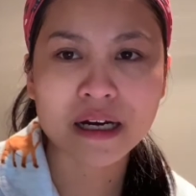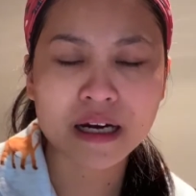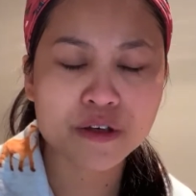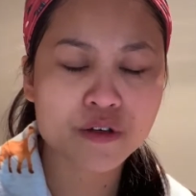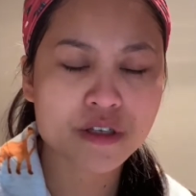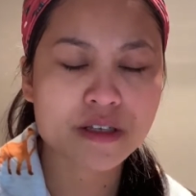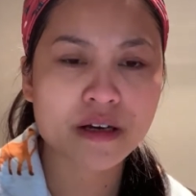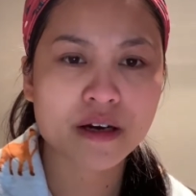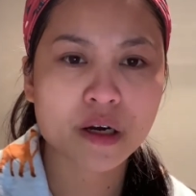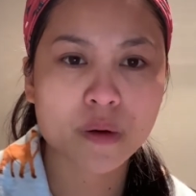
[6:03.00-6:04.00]
use
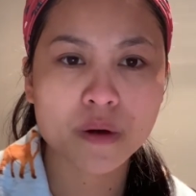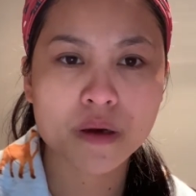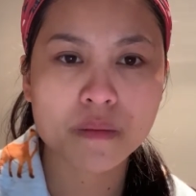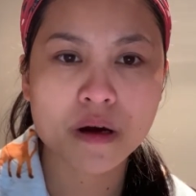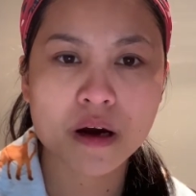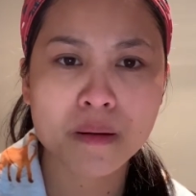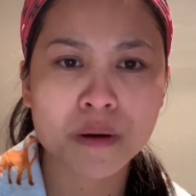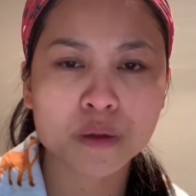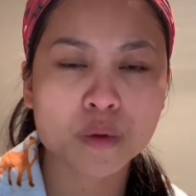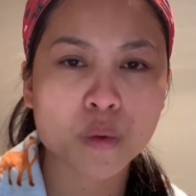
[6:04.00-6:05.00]
the cream
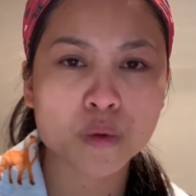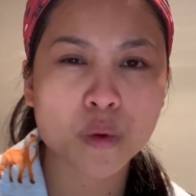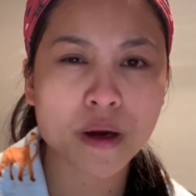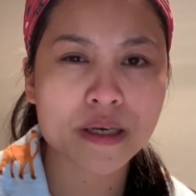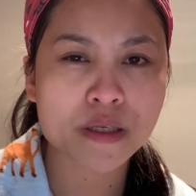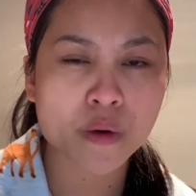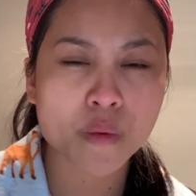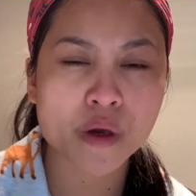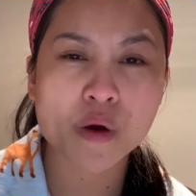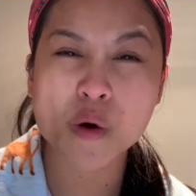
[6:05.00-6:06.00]
about twice a
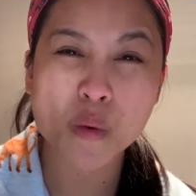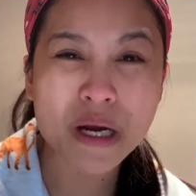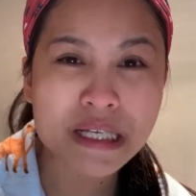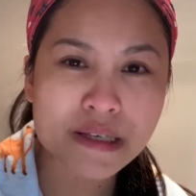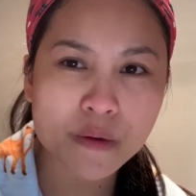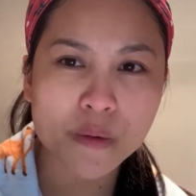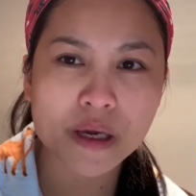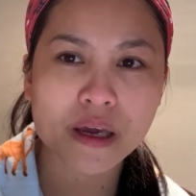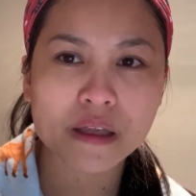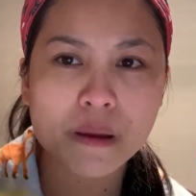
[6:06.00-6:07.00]
week or once a
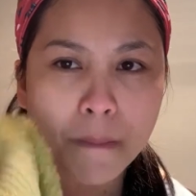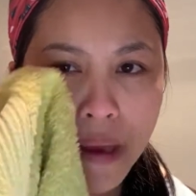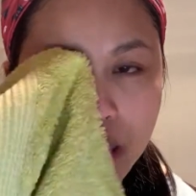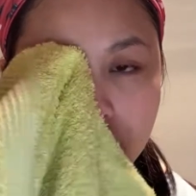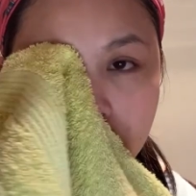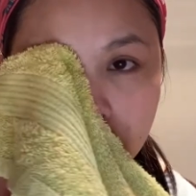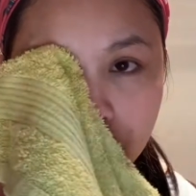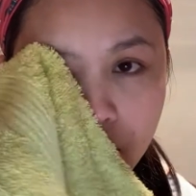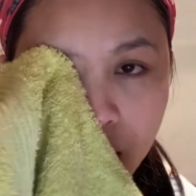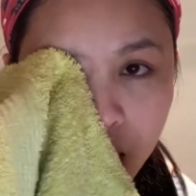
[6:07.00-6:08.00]
week. It depends if,
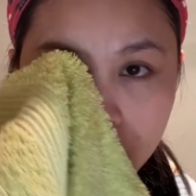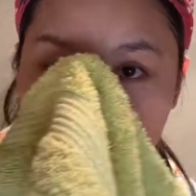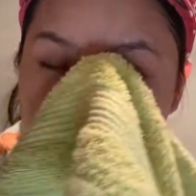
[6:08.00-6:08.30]
you